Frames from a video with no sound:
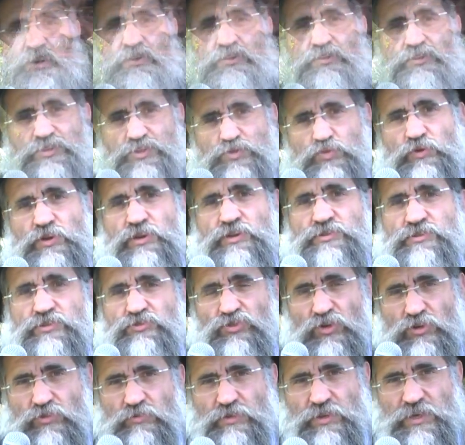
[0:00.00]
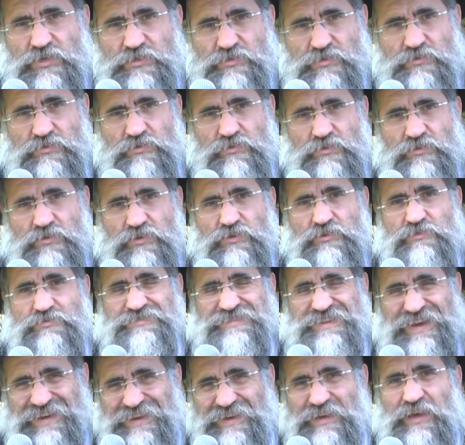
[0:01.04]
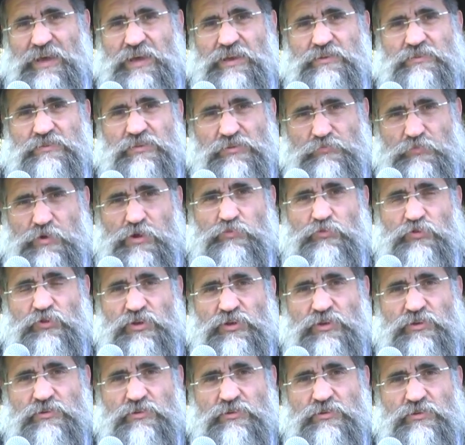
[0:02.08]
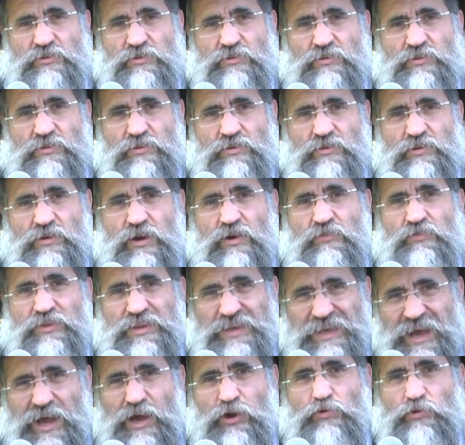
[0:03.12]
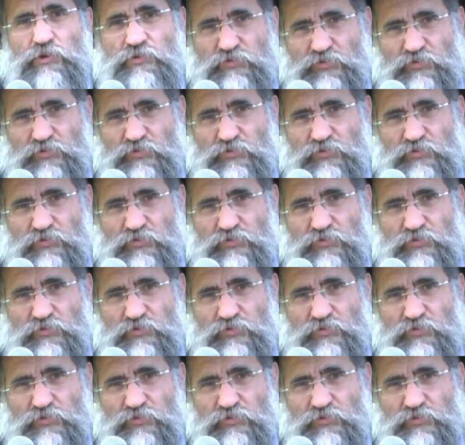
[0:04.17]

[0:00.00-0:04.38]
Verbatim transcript: This week's Torah lesson is dedicated to the memory of Eliyahu